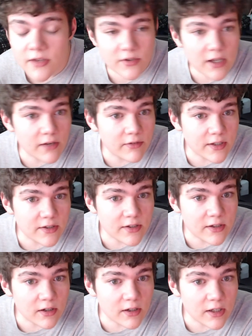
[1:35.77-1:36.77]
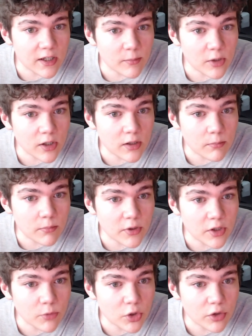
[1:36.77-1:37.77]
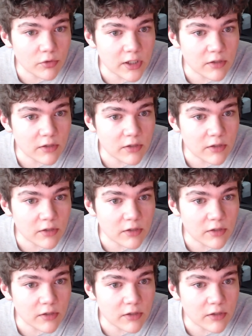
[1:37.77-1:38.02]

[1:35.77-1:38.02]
You can't really see it on camera, but they're more green